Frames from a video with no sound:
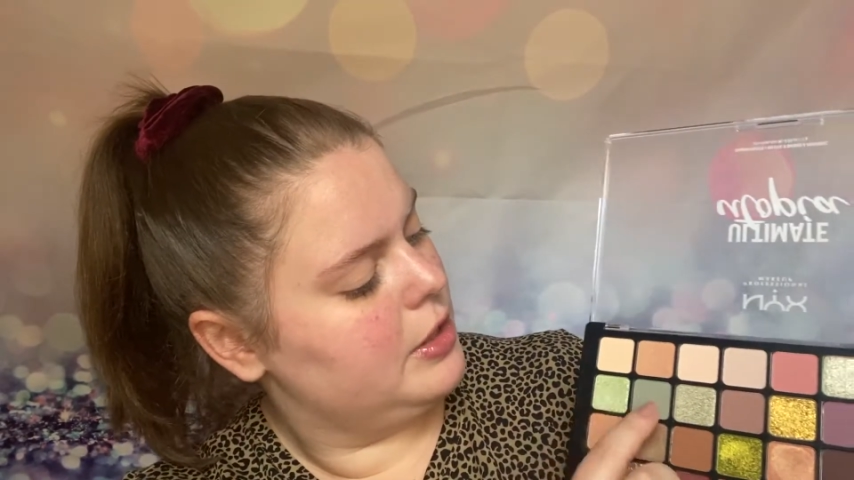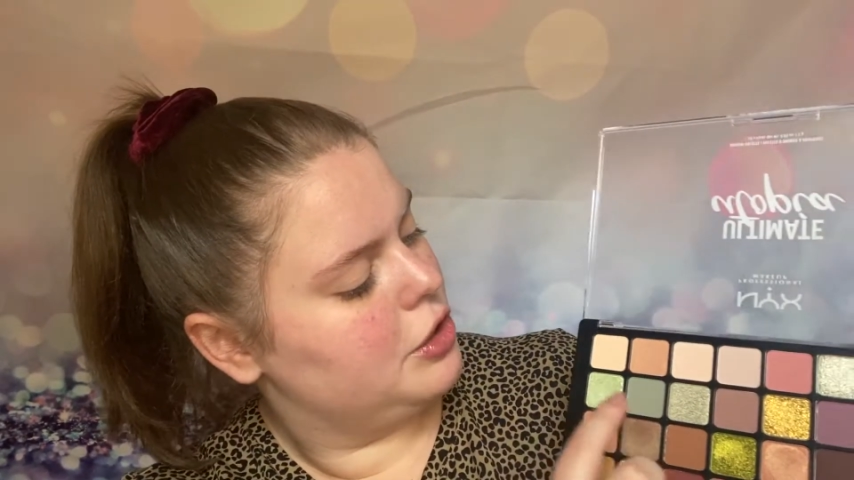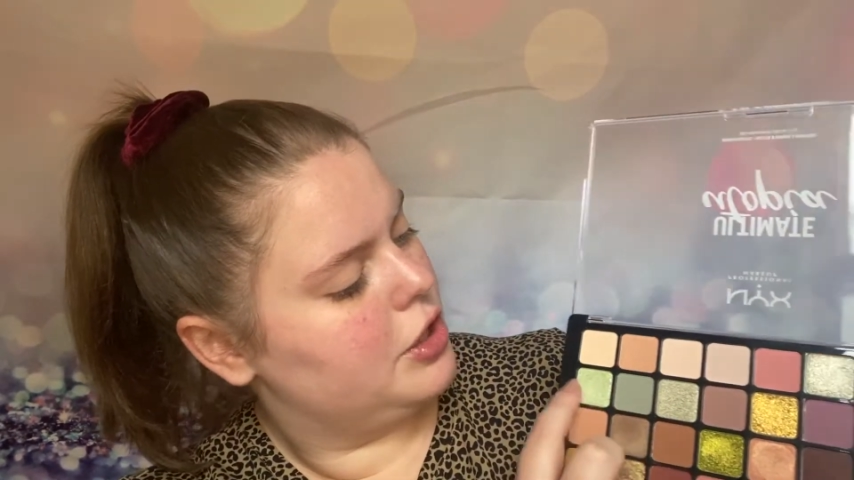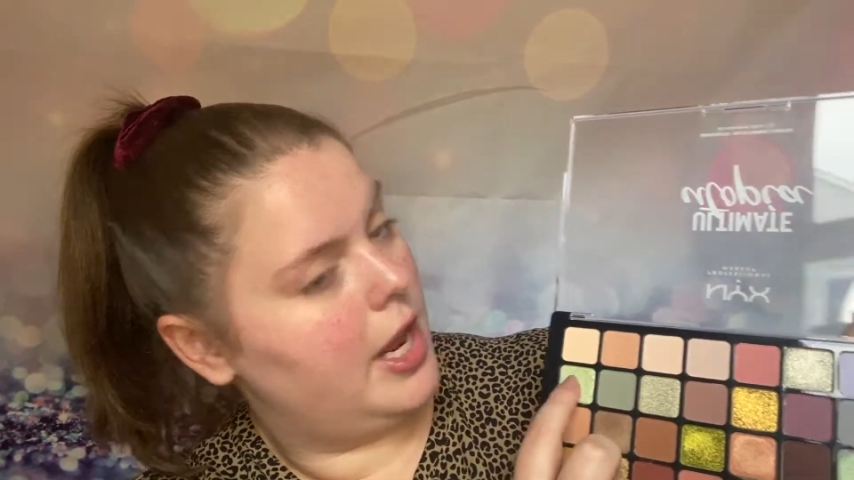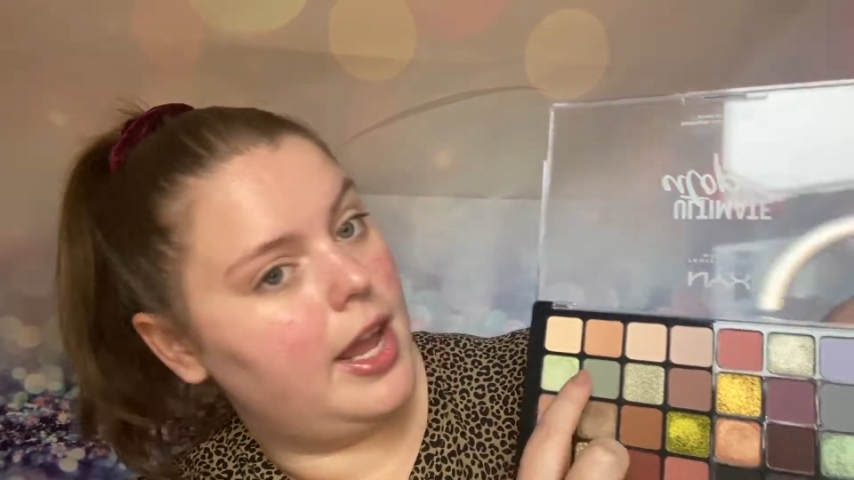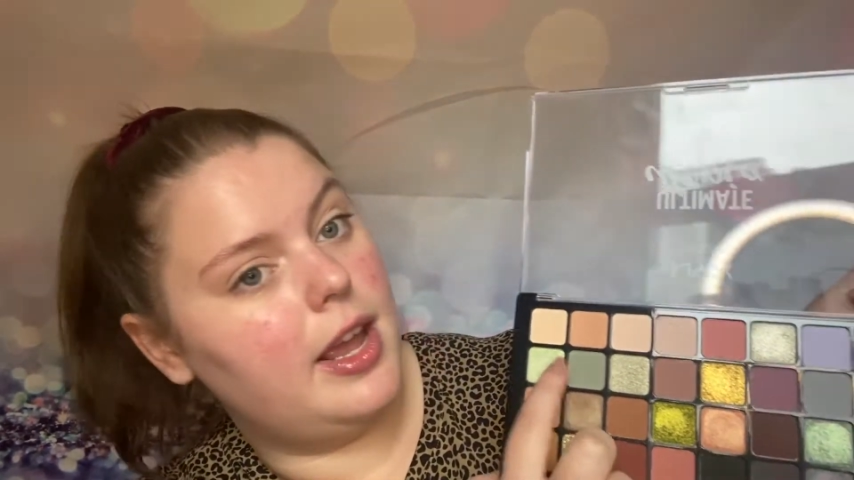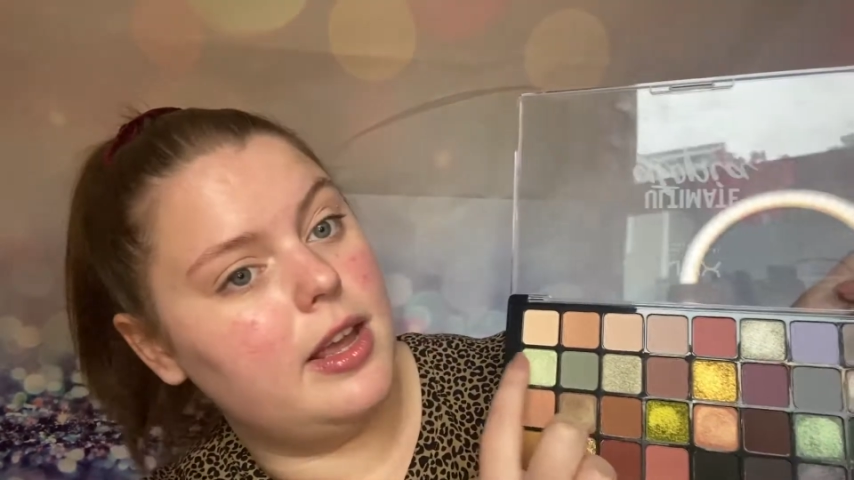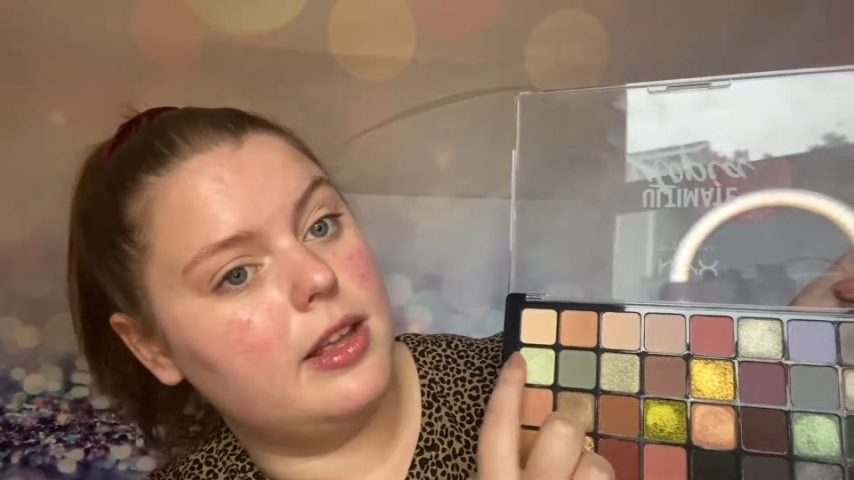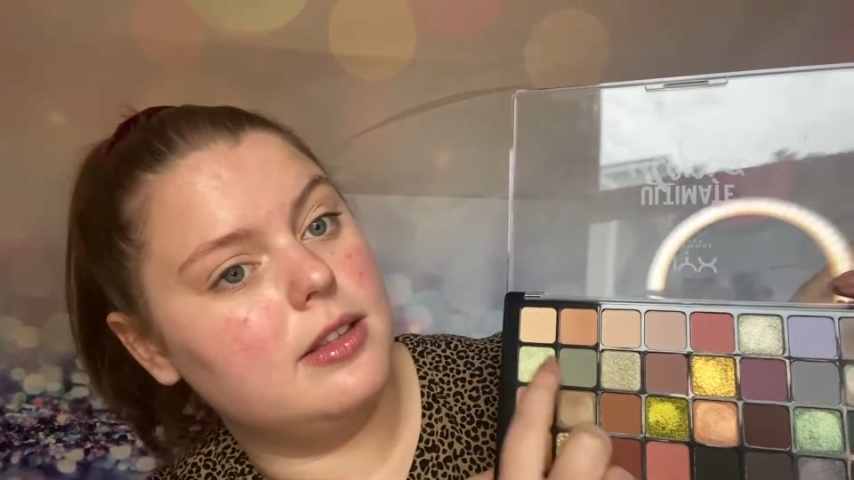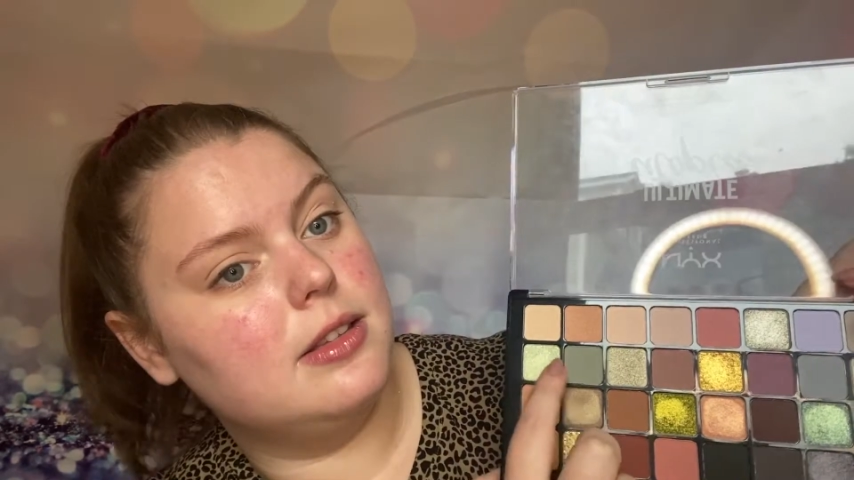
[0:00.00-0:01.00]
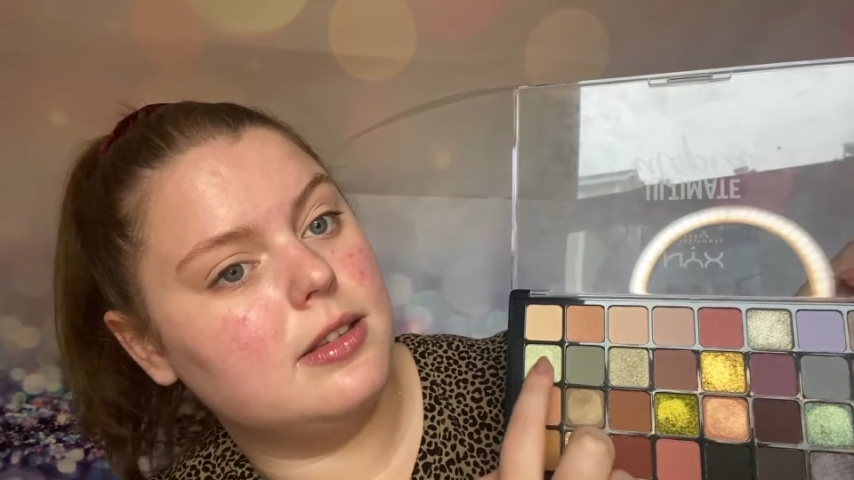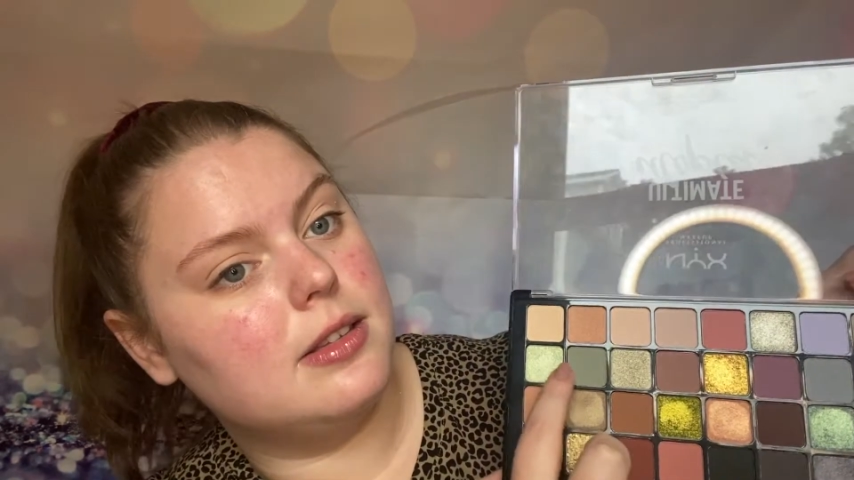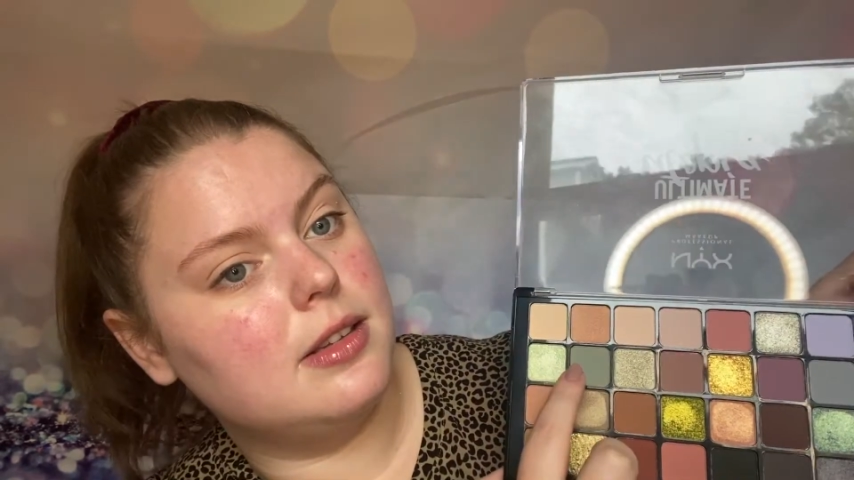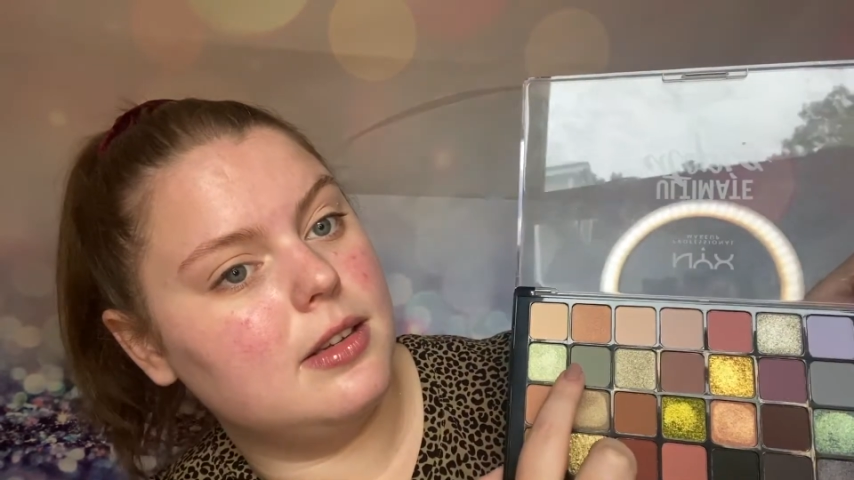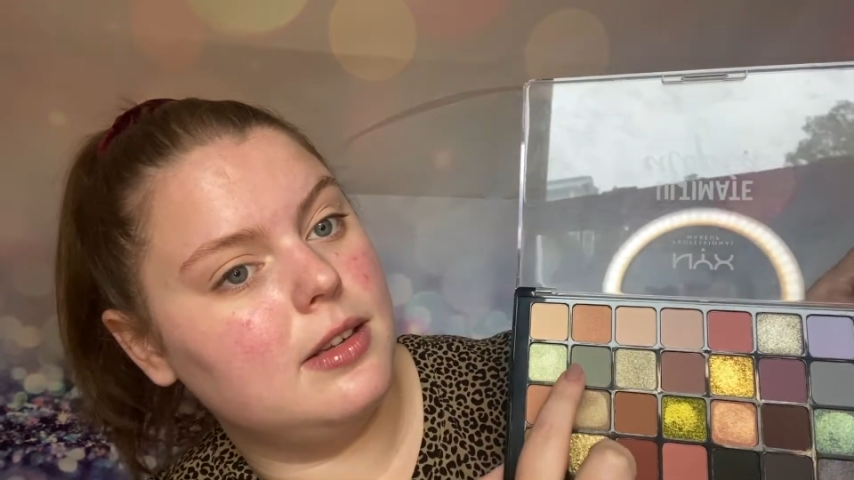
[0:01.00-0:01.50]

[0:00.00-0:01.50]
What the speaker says: shades.